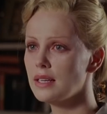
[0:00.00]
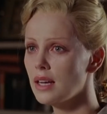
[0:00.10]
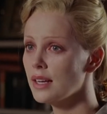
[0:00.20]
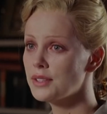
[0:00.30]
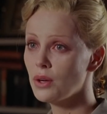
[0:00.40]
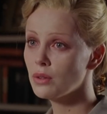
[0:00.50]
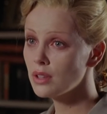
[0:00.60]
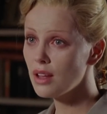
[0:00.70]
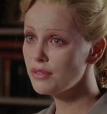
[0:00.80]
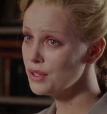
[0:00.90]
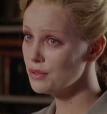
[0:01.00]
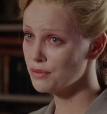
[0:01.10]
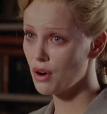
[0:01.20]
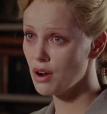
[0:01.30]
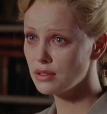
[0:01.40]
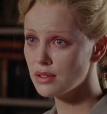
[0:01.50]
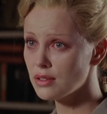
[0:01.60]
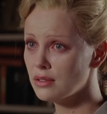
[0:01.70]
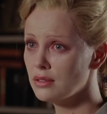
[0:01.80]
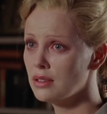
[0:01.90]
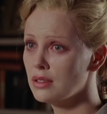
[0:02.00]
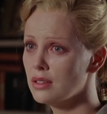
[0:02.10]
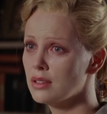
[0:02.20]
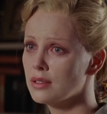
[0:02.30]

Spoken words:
The end of the fascist army has come.